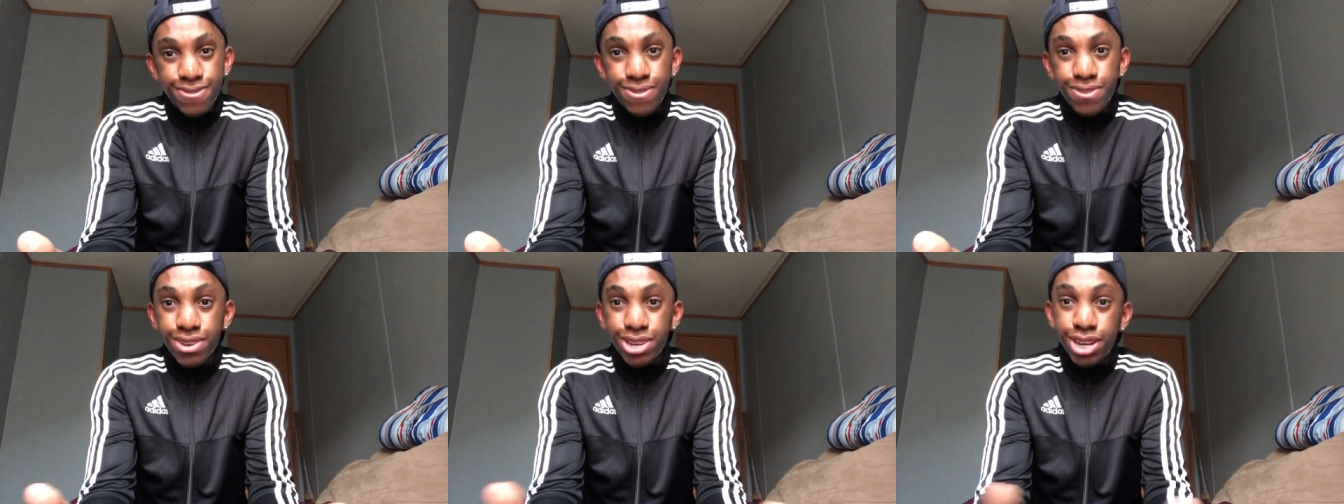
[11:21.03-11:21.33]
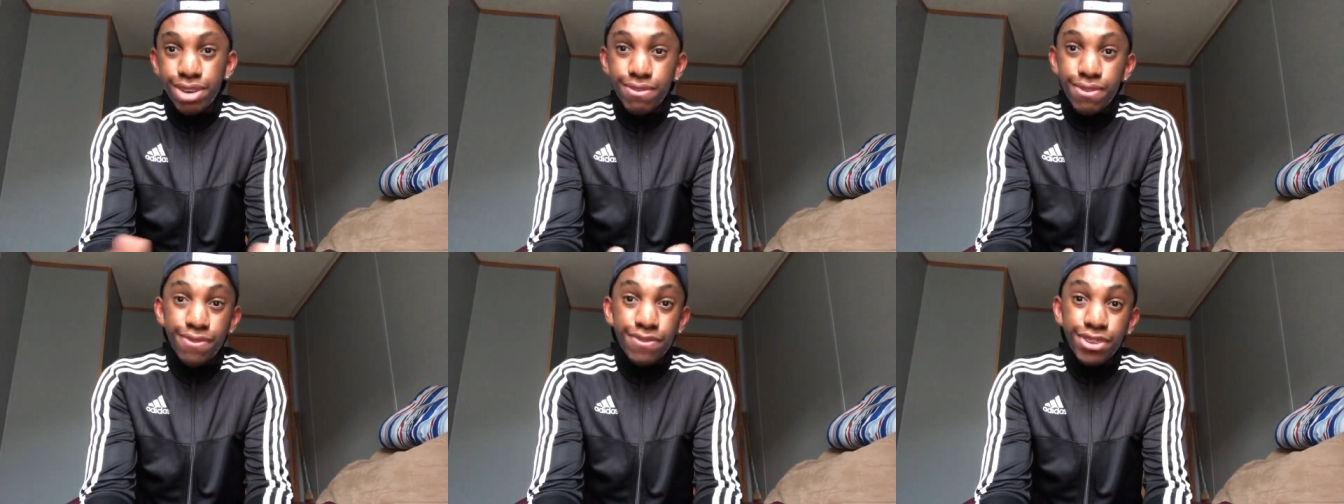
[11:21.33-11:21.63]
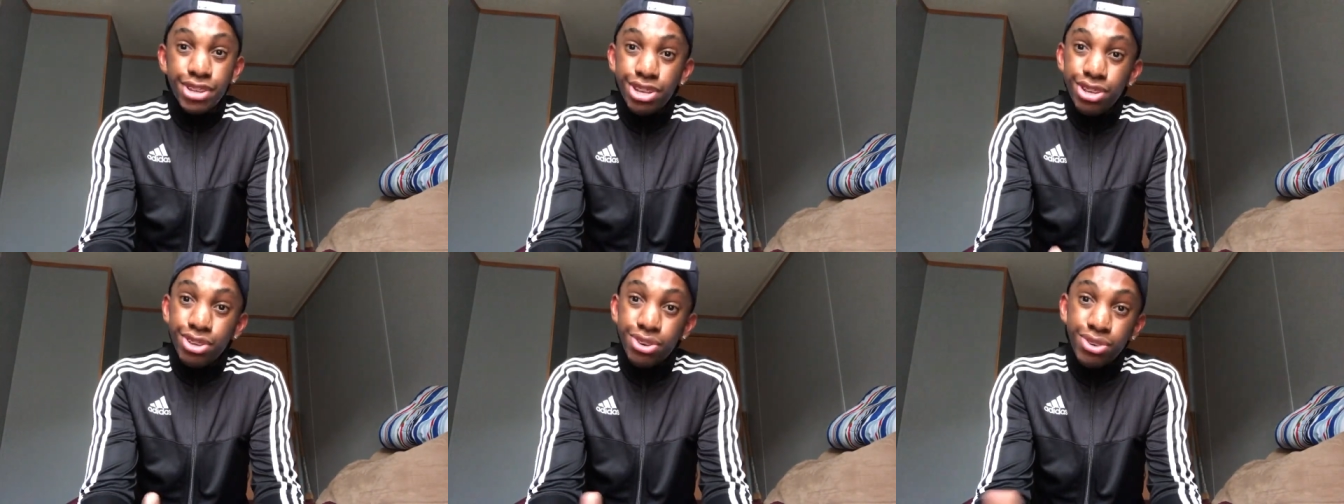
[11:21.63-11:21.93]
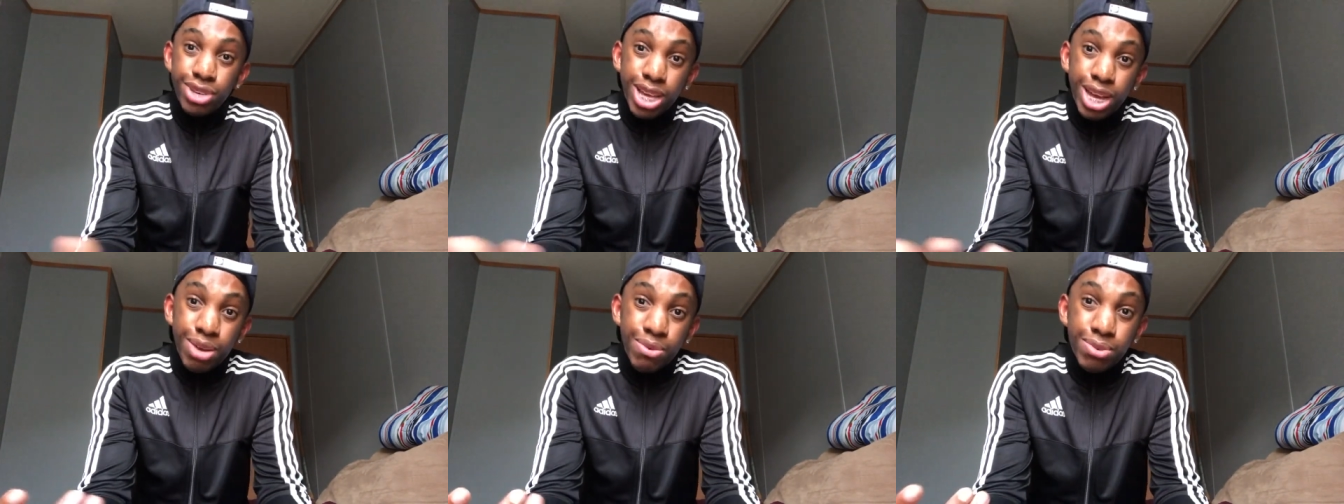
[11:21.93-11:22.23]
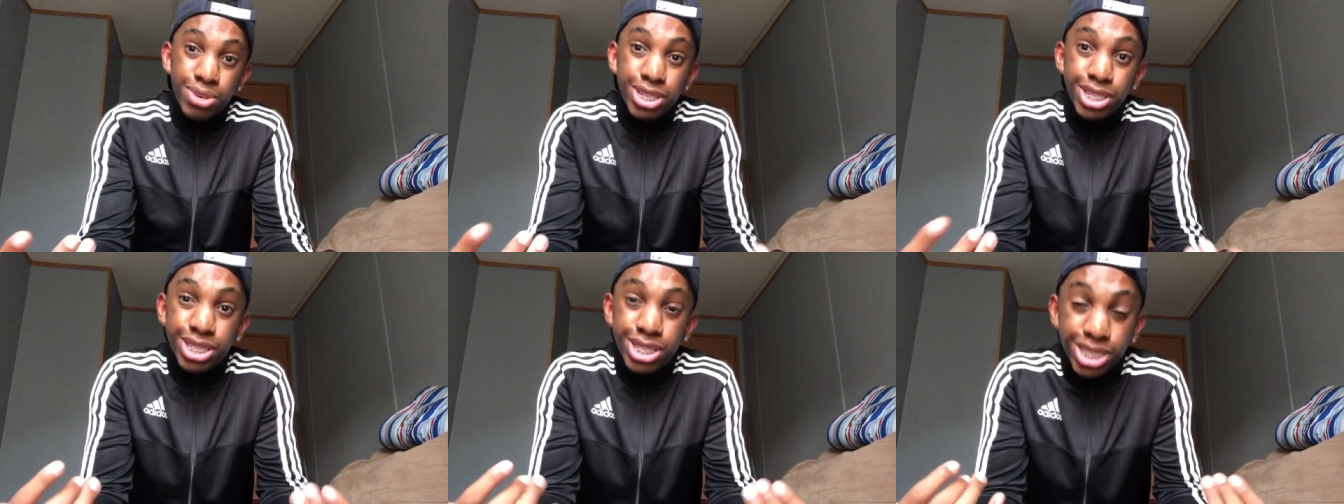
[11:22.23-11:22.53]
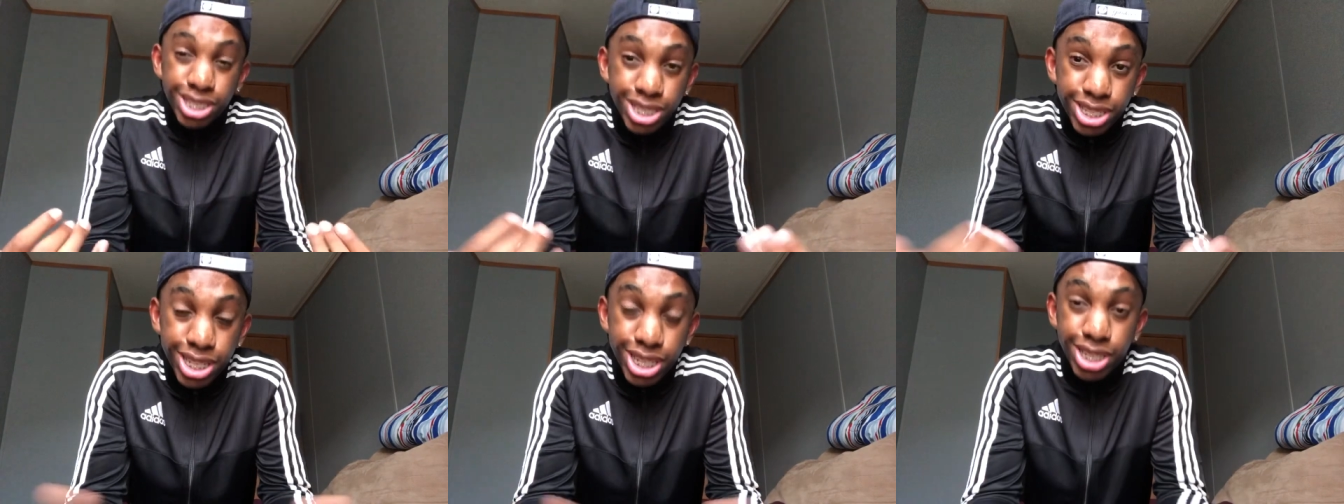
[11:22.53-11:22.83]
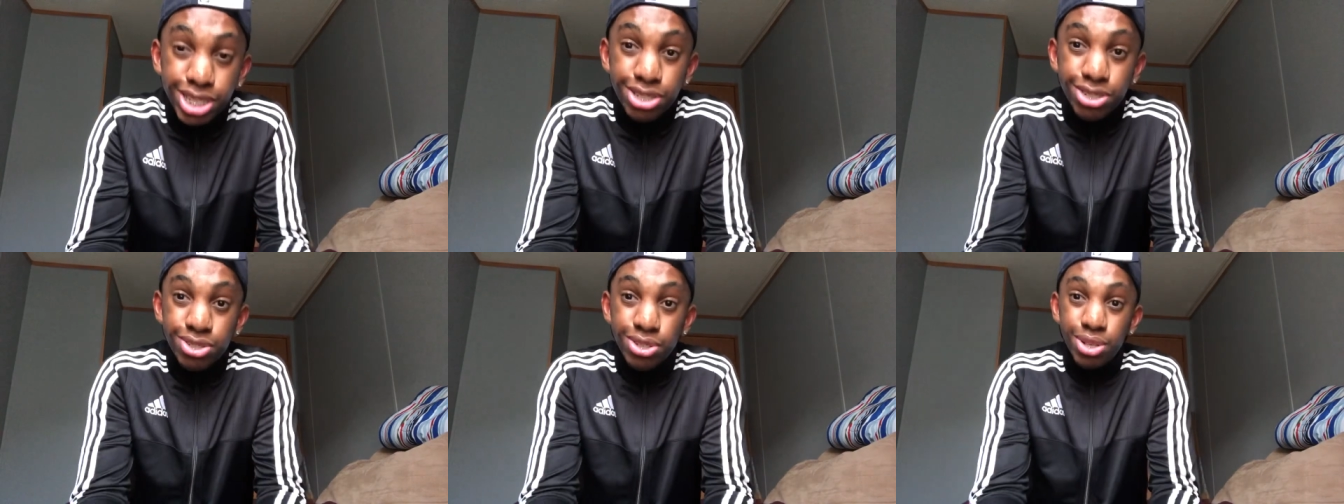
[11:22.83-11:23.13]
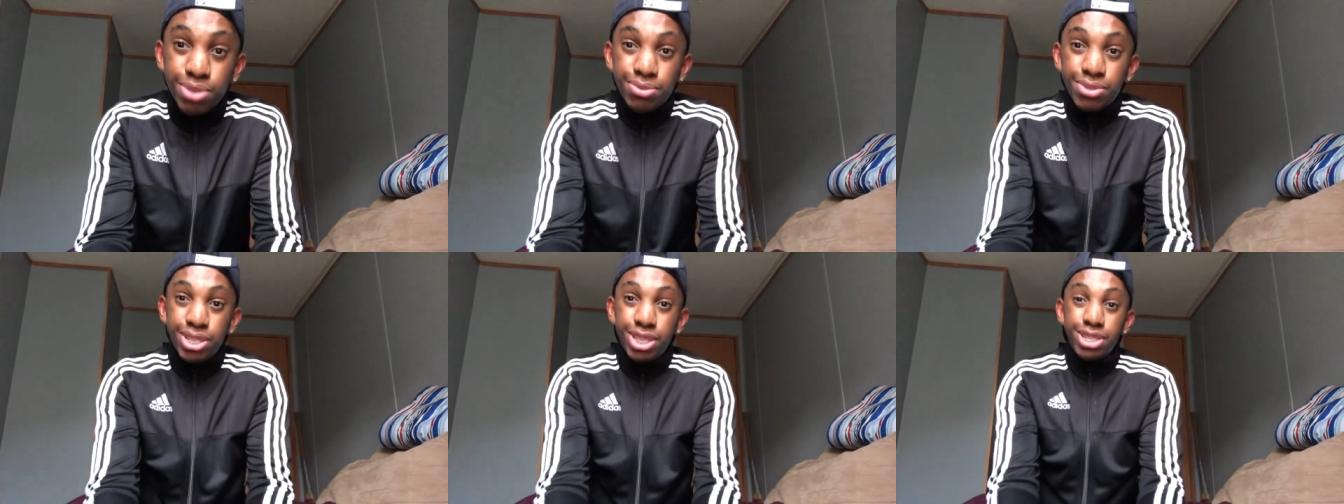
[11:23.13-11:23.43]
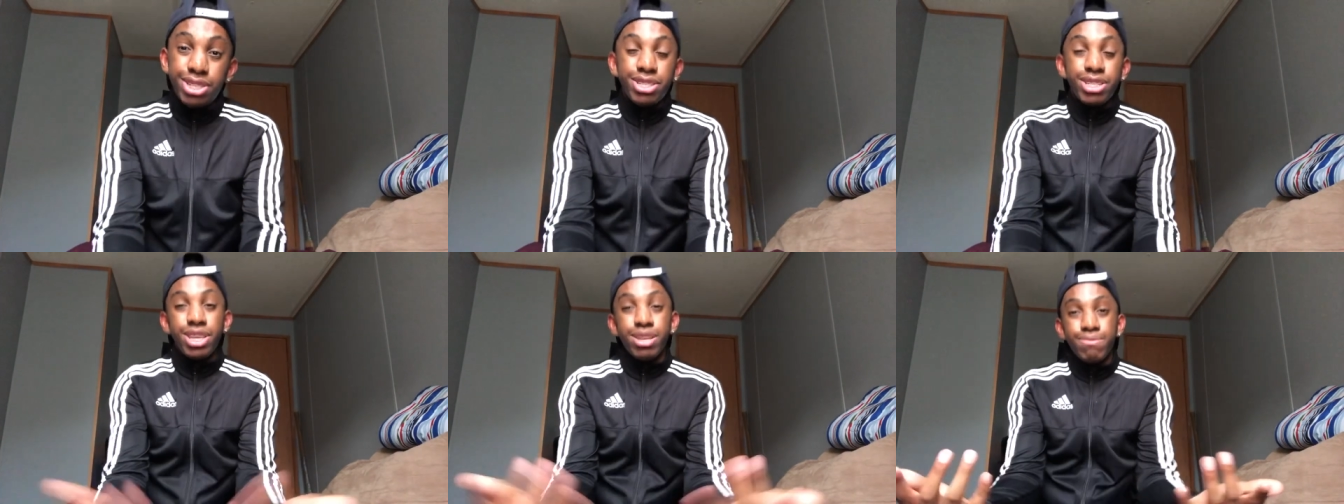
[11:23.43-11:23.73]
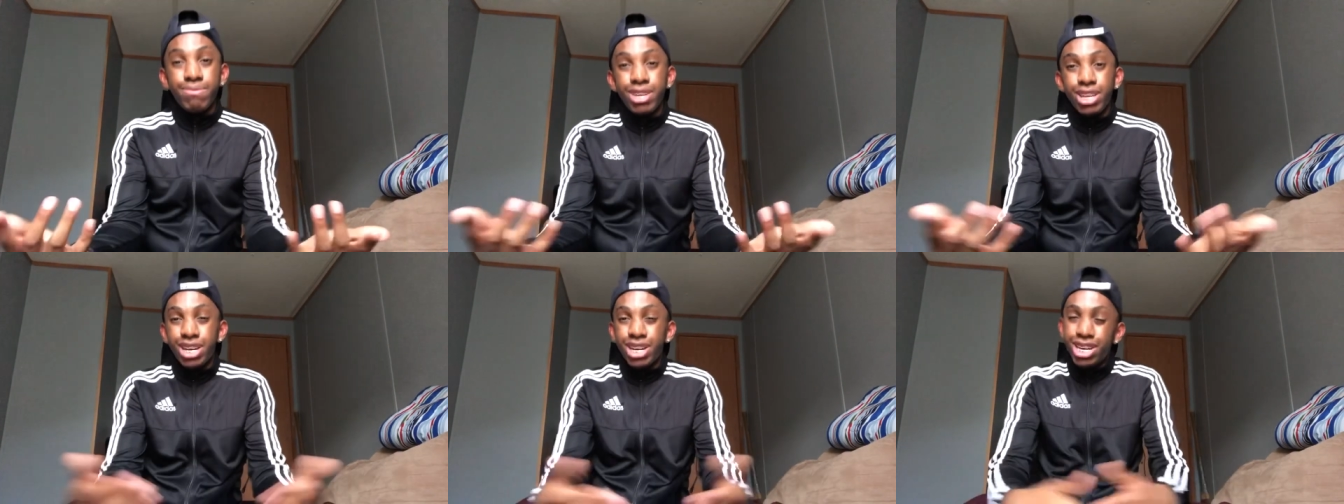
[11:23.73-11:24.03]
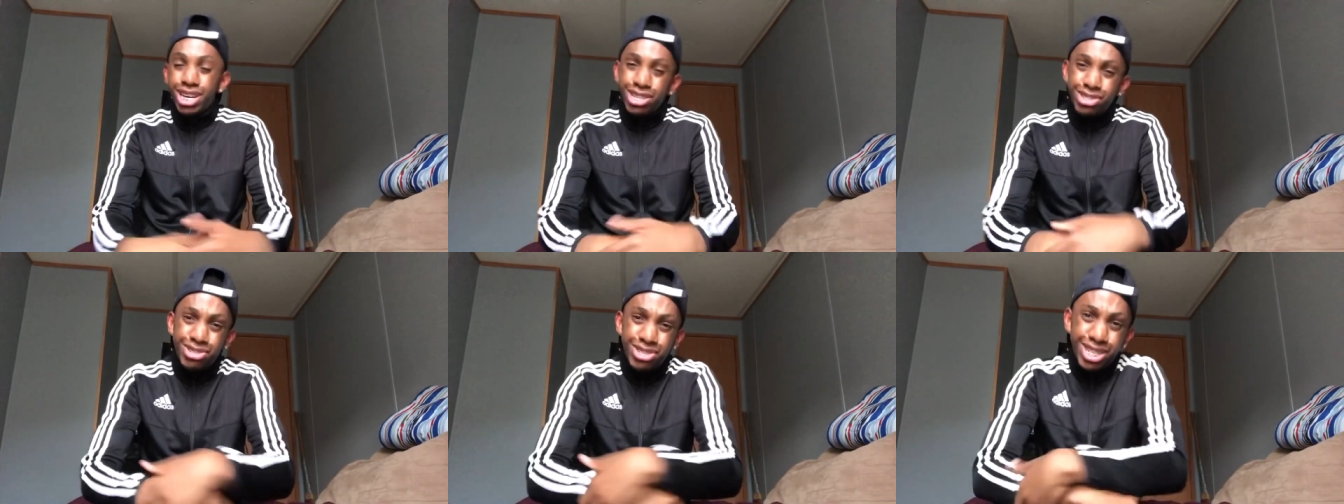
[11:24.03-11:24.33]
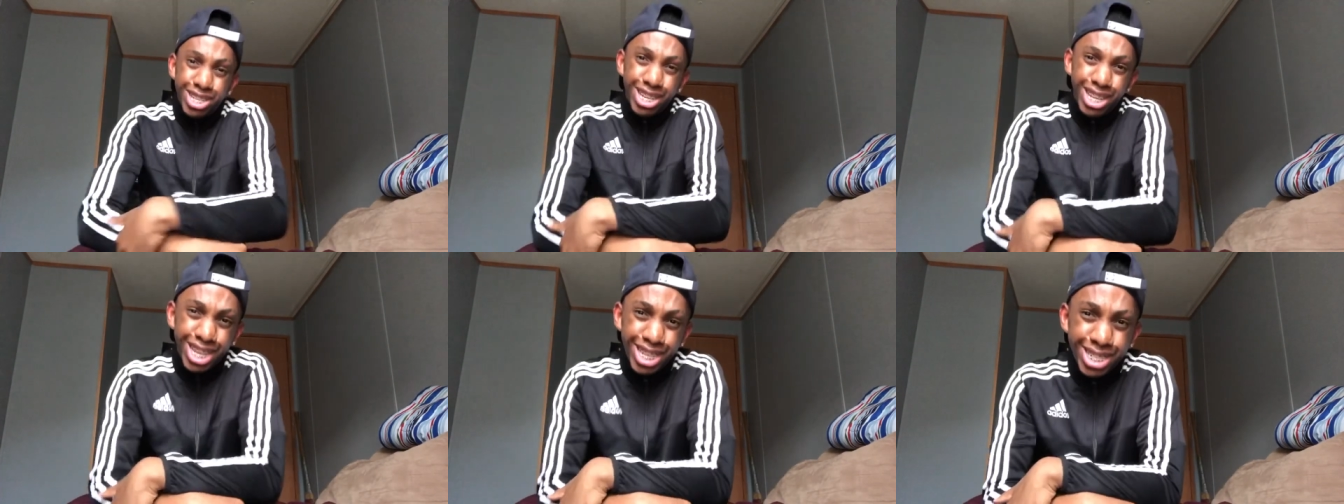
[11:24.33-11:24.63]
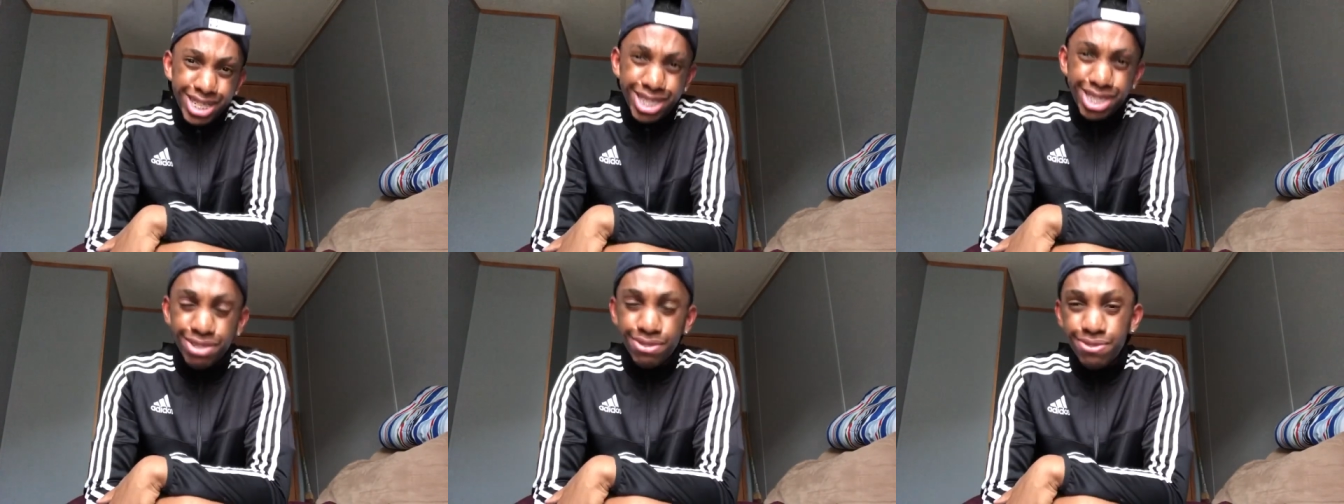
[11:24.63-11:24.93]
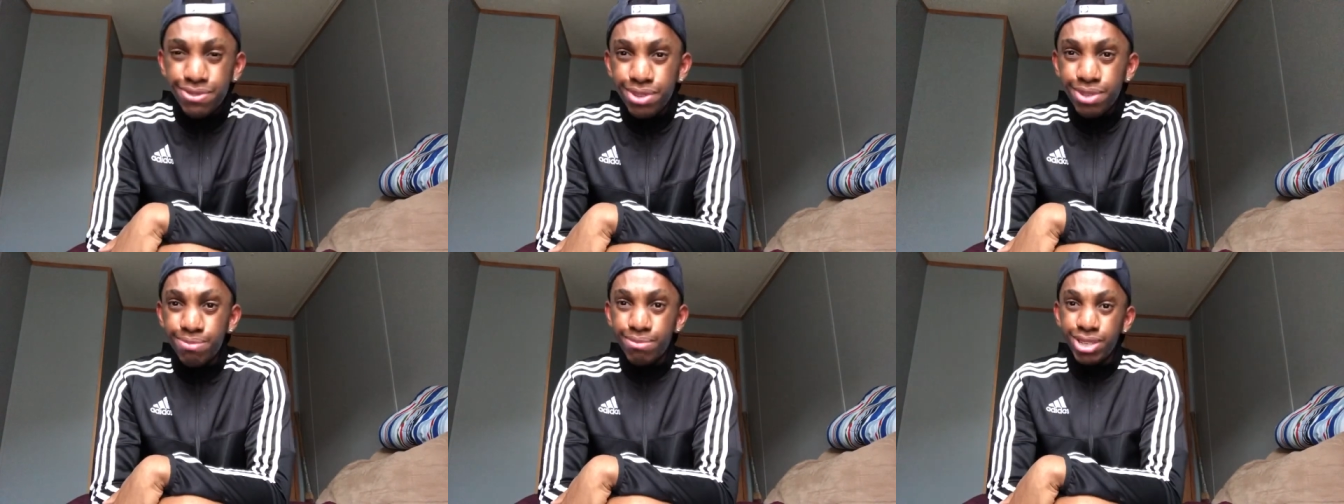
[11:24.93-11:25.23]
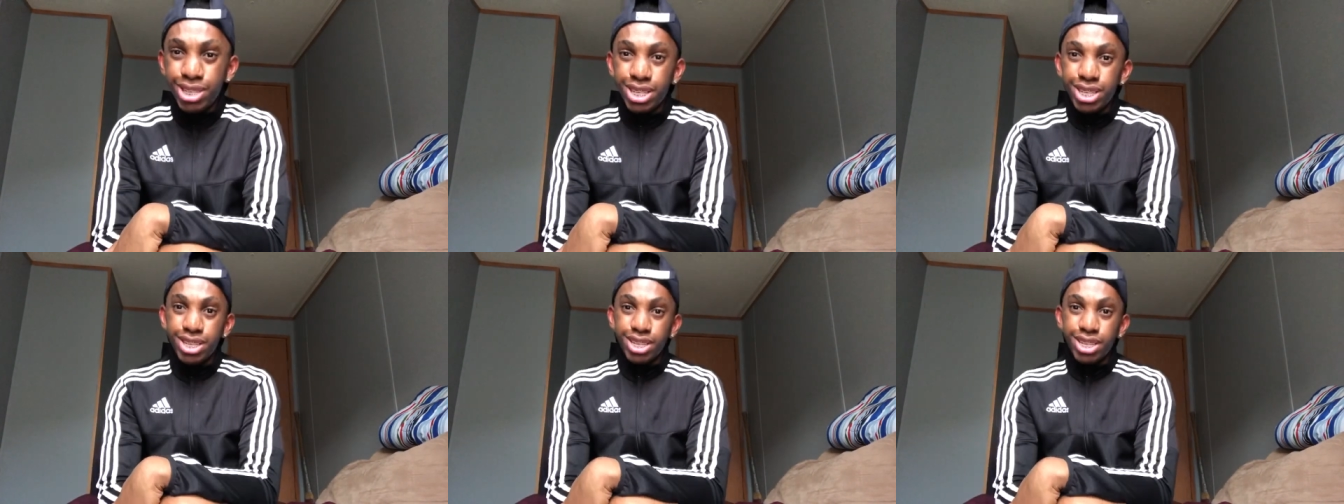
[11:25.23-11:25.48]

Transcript: whatever video y'all want to see next, you know what I'm saying? Just give me a hundred likes, you feel me?